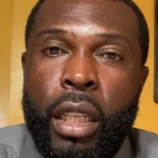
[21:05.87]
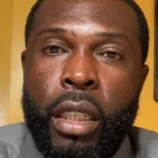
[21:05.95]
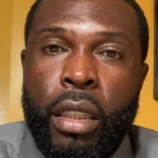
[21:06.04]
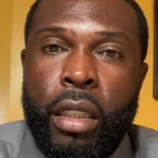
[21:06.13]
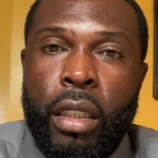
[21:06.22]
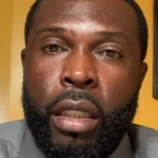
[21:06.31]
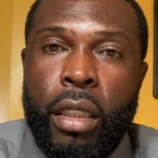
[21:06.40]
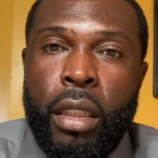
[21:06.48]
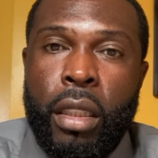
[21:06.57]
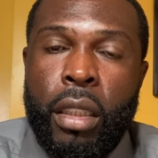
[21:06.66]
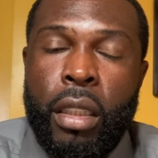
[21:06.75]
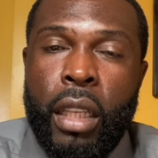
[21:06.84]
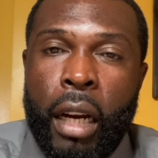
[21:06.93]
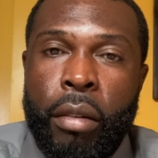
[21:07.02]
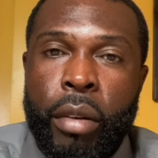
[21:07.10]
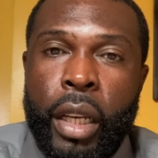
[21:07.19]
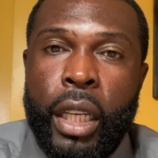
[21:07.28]
and
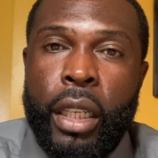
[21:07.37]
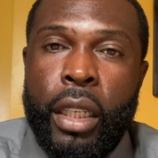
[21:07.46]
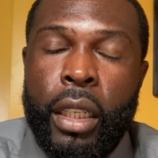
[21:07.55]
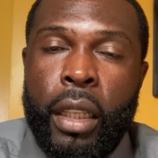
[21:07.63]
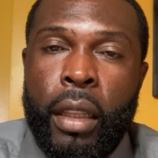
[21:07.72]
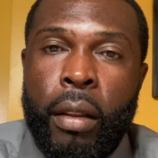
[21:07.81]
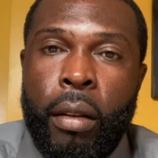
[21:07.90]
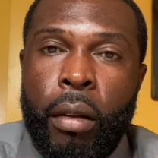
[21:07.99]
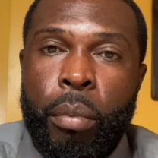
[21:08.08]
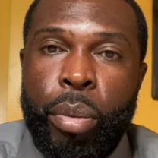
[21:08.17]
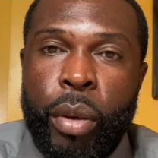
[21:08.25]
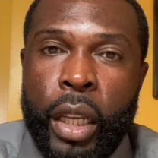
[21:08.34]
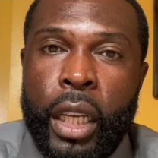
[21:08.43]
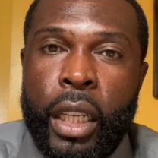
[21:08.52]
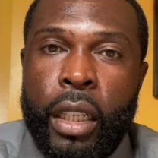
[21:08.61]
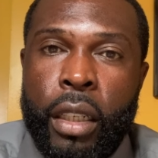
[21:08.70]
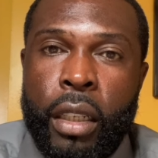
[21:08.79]
direct
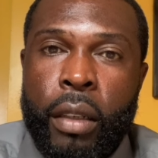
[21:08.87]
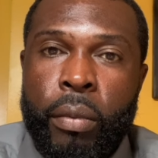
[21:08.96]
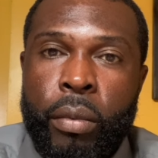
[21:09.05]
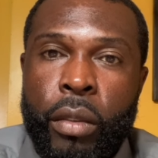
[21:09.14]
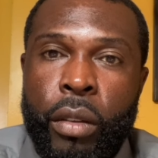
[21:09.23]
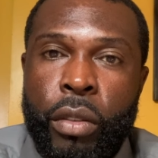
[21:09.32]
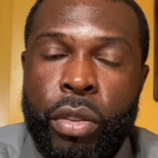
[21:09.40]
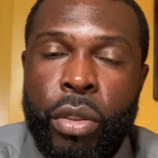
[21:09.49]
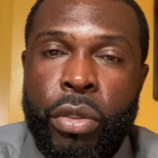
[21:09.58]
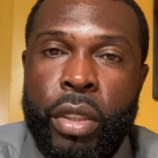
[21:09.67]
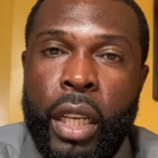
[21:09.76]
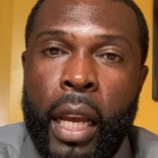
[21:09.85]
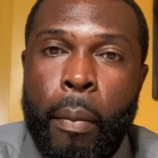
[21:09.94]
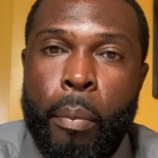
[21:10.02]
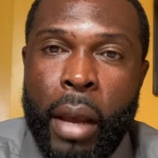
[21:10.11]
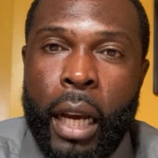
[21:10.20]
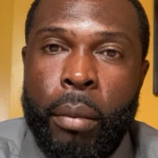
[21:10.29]
plan, so say a
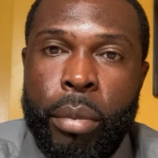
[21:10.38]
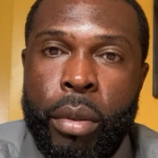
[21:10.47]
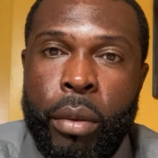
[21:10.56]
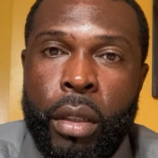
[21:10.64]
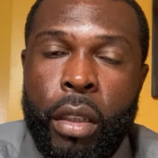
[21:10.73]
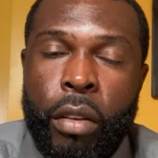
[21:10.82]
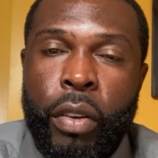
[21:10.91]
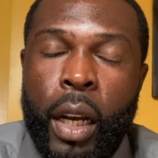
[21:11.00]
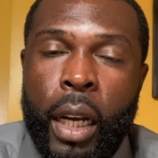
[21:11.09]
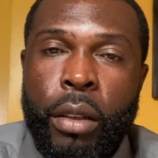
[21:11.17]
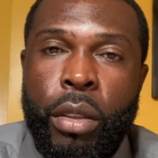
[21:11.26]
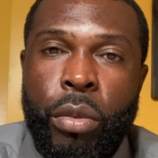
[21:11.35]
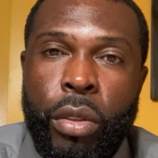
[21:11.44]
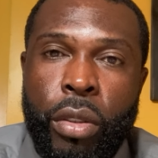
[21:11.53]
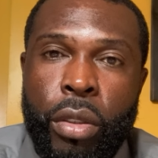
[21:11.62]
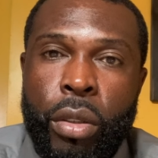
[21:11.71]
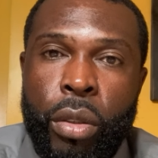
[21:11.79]
map of how you
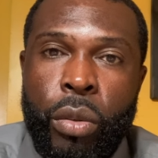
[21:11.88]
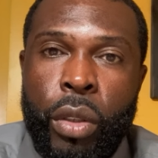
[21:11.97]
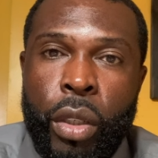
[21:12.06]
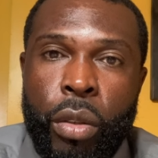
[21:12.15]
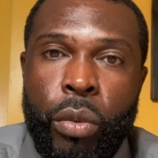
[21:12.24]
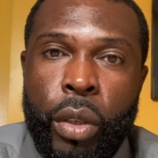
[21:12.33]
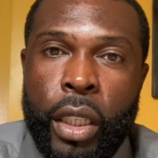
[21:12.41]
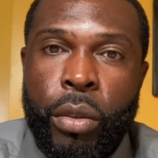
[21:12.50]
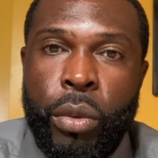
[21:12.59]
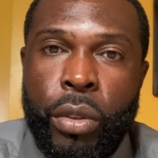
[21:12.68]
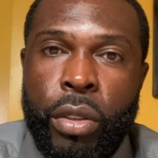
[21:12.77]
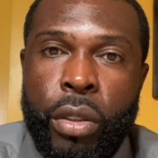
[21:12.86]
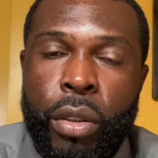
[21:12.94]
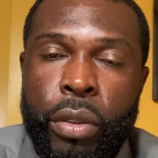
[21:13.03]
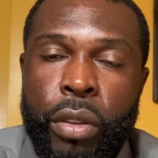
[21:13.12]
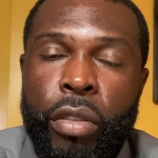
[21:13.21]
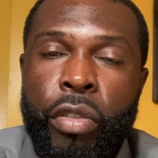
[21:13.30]
want to go, where you want to
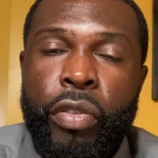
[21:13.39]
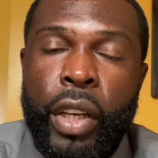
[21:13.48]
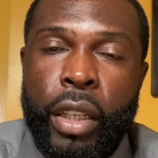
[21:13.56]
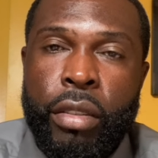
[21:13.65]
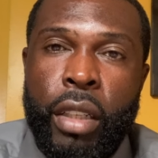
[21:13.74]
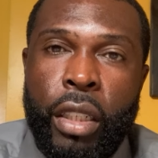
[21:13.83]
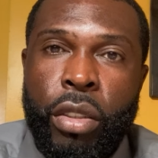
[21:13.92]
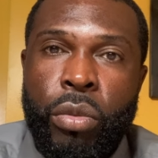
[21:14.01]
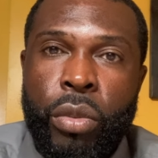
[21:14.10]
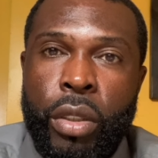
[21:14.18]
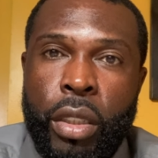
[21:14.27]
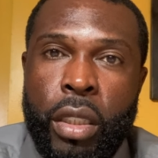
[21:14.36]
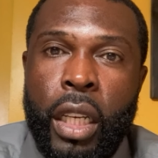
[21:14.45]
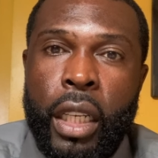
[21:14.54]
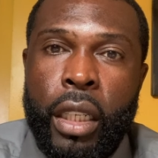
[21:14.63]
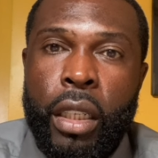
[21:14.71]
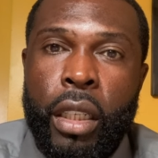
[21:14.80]
go, the effects that you want to
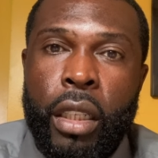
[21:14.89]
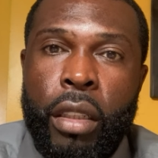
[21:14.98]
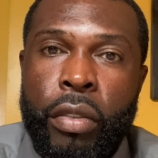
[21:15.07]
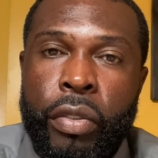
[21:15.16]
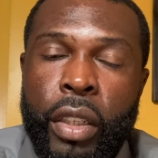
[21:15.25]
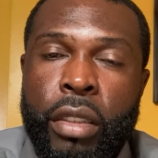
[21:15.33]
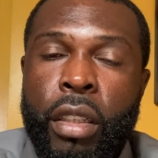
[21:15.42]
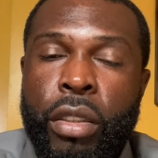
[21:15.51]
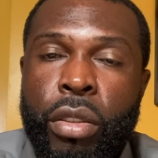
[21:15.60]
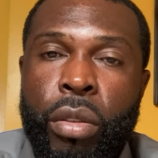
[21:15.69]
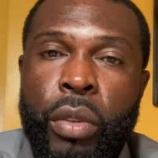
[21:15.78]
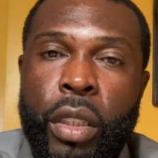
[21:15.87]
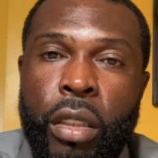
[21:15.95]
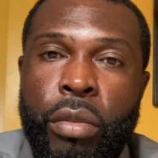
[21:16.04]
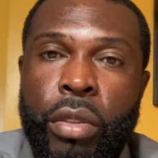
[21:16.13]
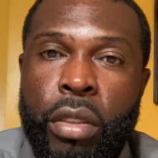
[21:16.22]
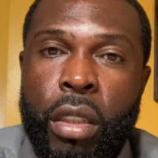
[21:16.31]
take, the effects that you're willing to
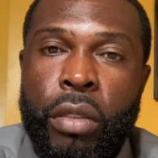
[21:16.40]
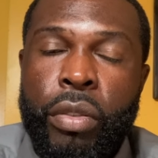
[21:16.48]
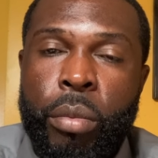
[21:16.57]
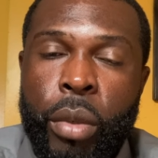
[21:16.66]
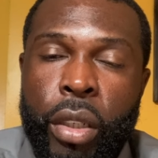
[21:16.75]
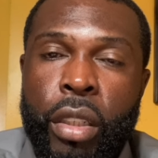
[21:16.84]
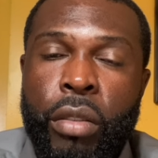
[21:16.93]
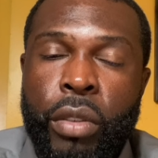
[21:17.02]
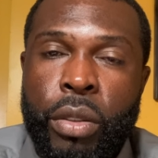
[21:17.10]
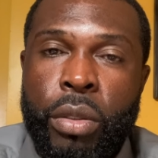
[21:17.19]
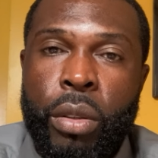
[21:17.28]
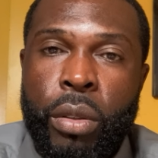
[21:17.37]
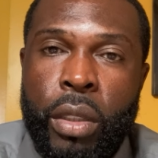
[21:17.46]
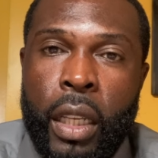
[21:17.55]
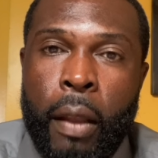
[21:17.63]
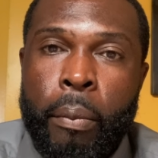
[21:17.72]
receive from marketing research.